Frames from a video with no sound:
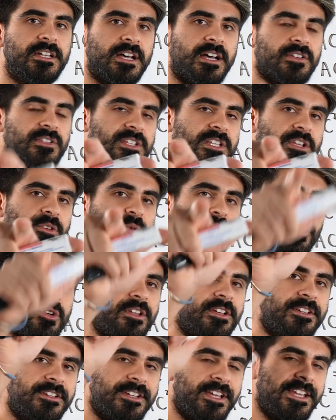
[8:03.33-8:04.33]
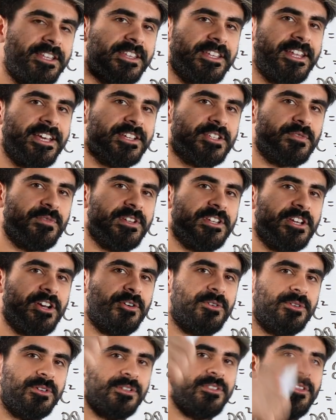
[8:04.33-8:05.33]
I'll see you all in the next
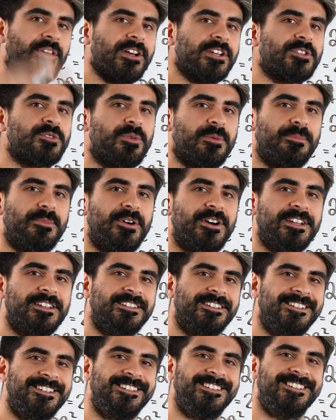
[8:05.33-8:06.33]
video. Nice one, Mike.